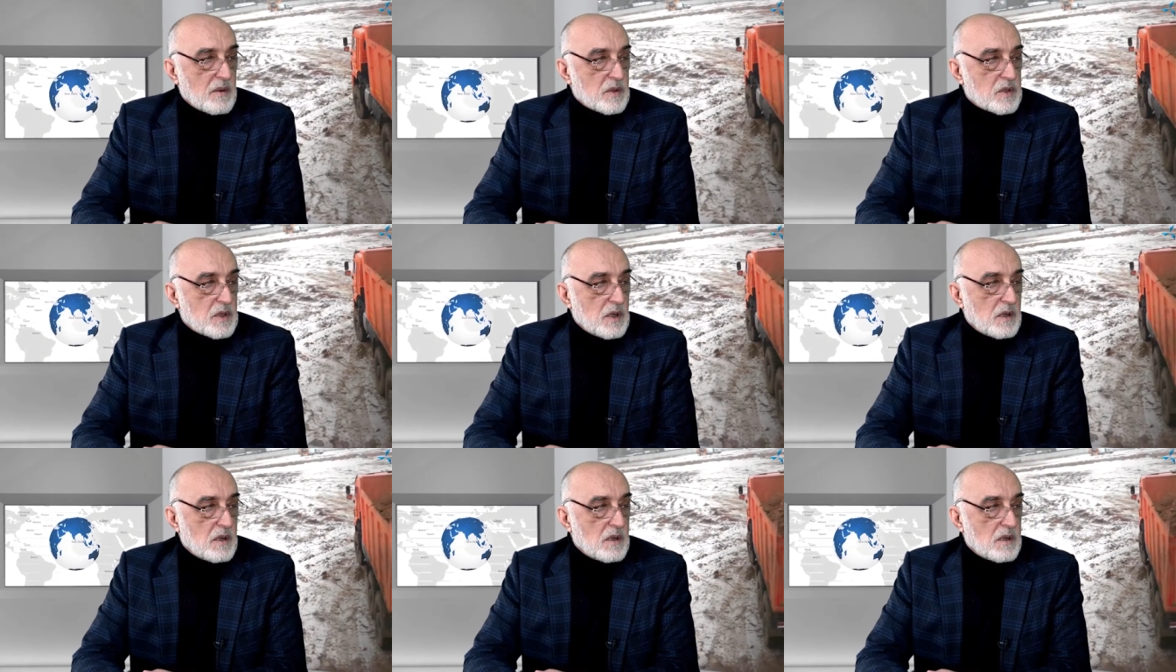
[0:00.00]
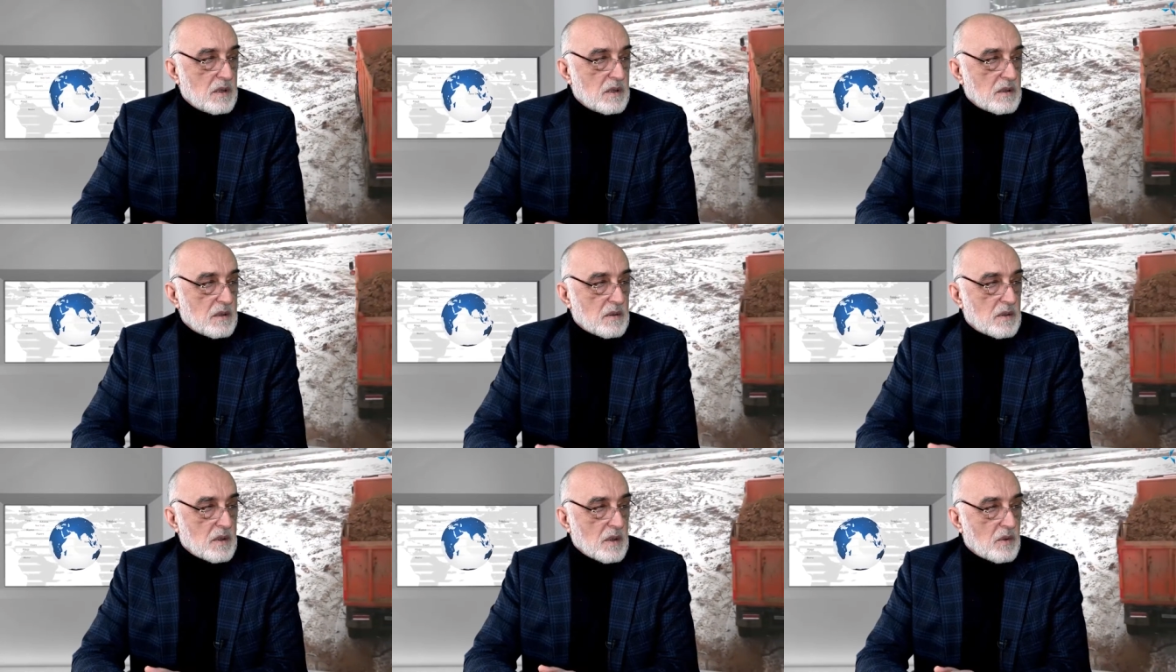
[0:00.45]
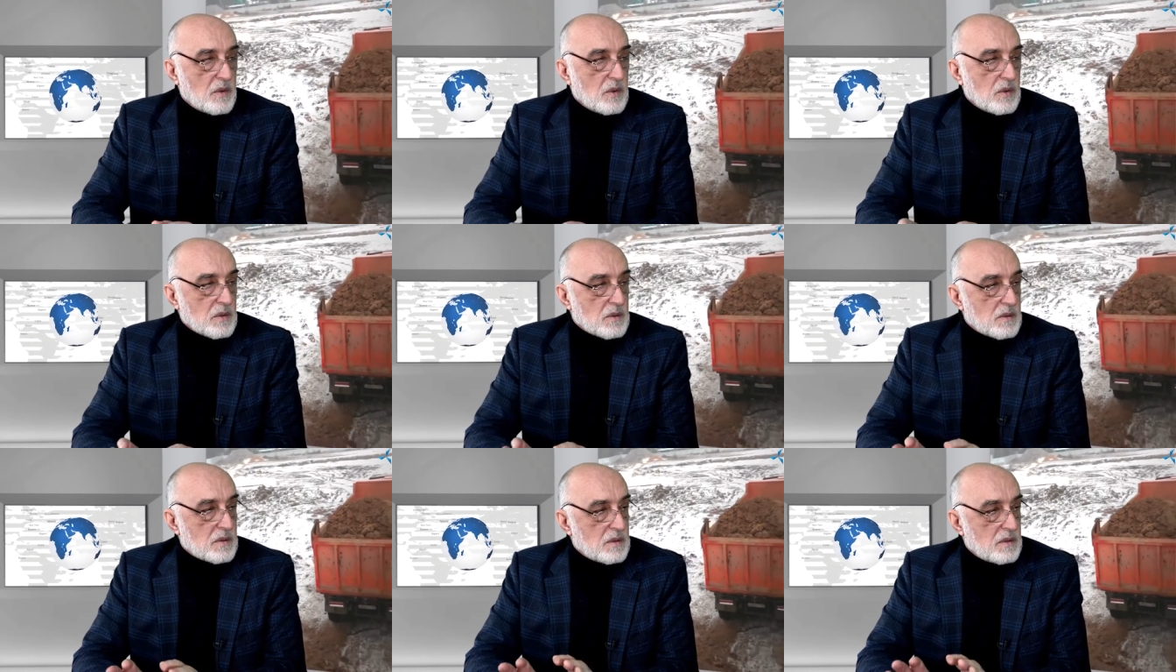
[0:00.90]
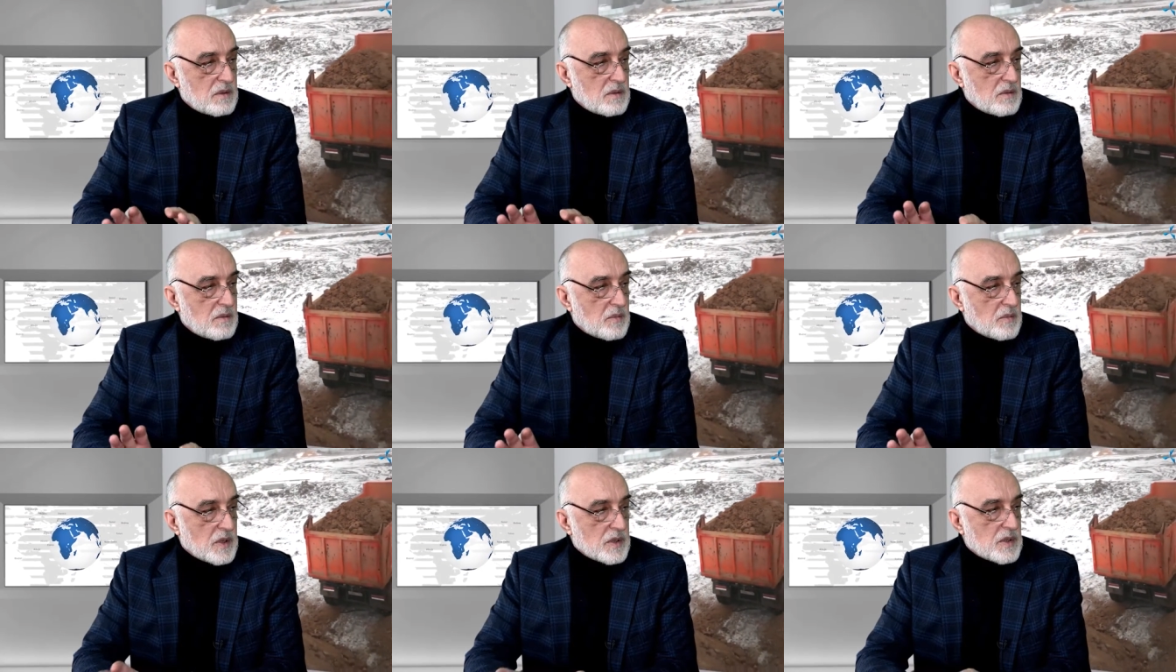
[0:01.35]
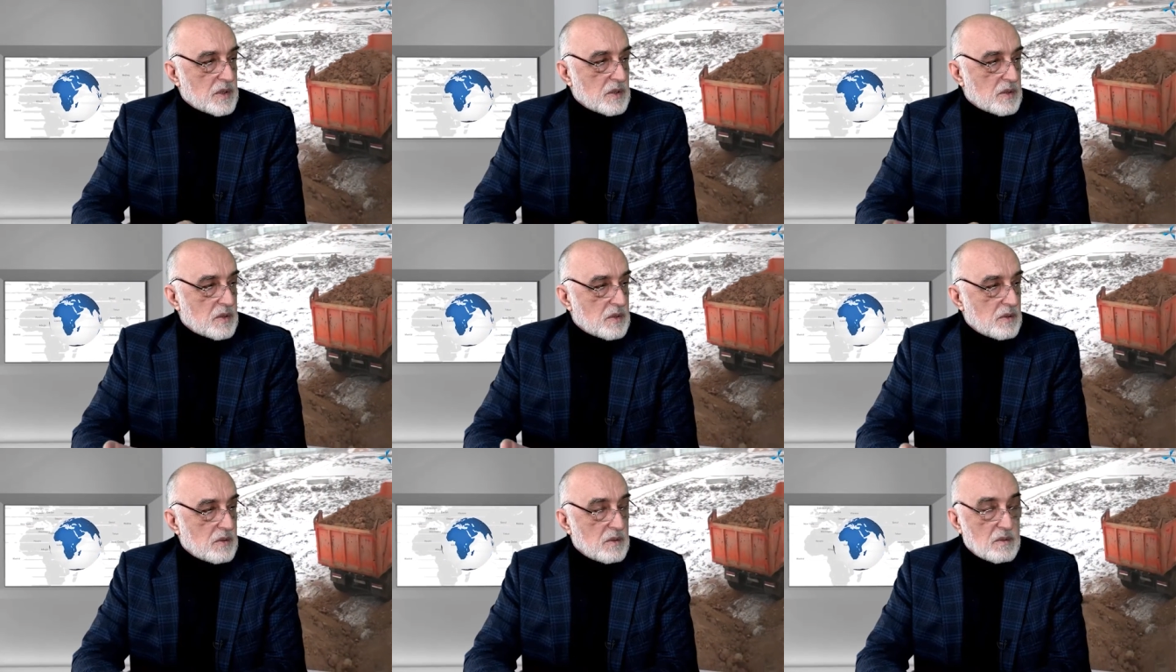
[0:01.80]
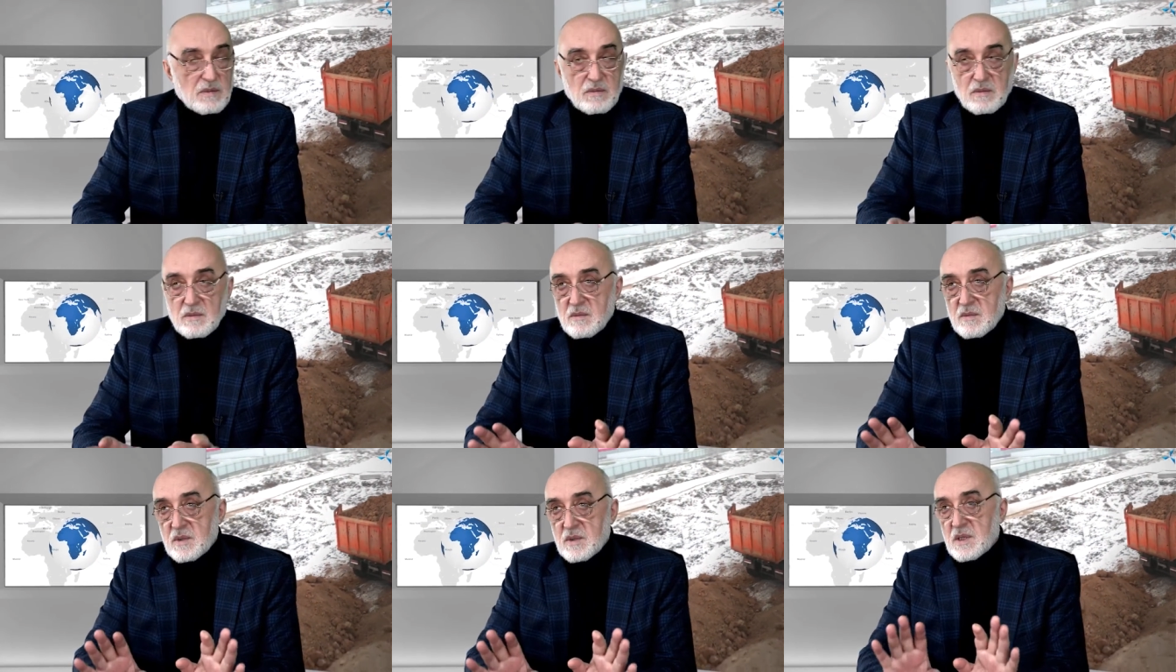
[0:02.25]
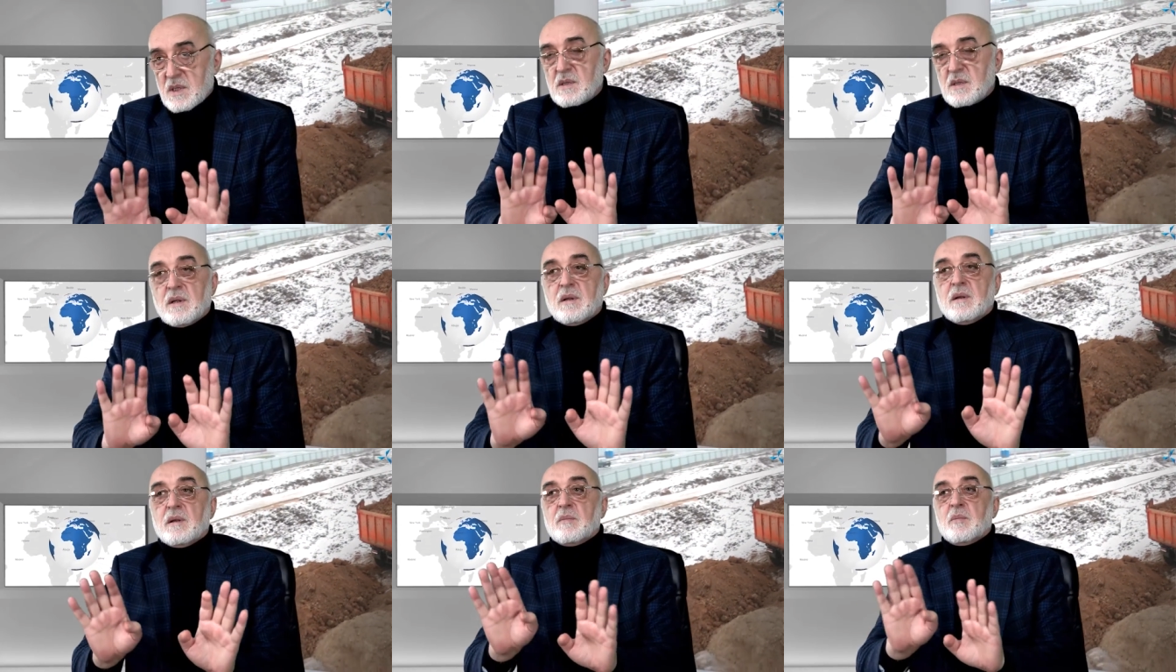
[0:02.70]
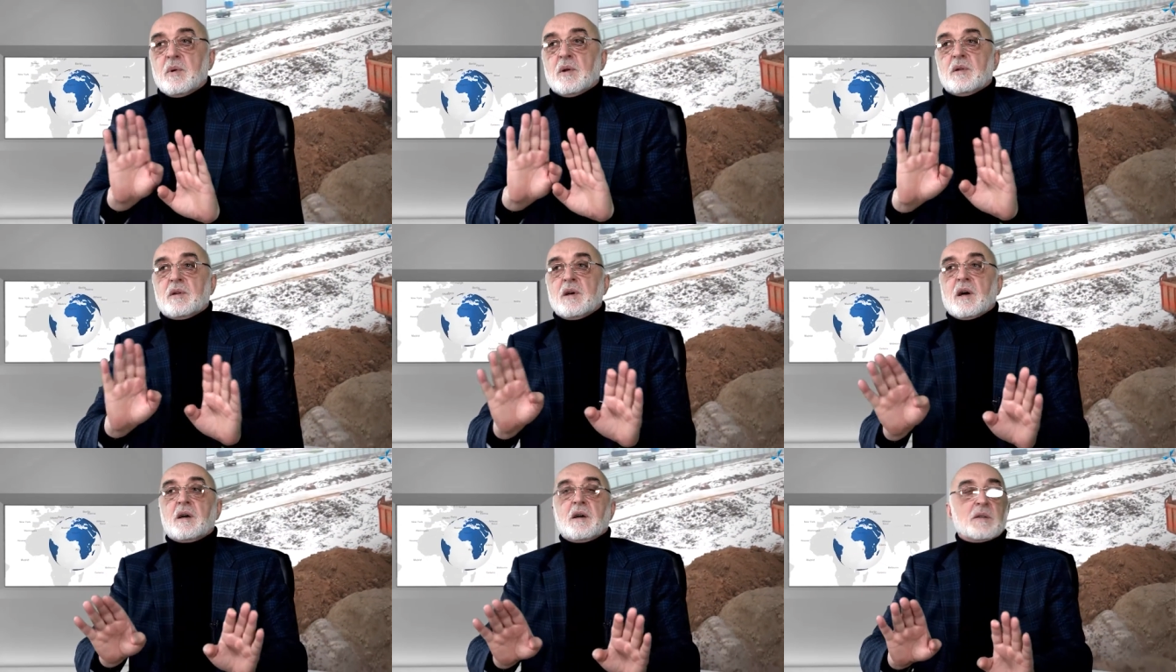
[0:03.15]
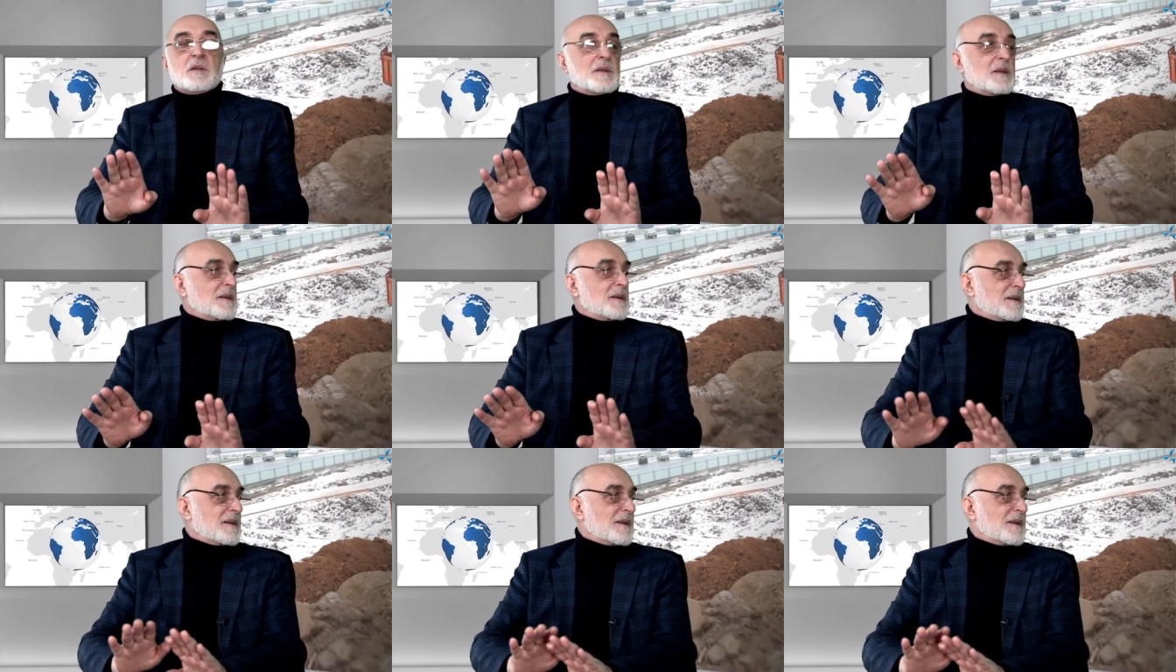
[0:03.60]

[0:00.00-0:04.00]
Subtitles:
That's the position they took. We said, guys, whatever you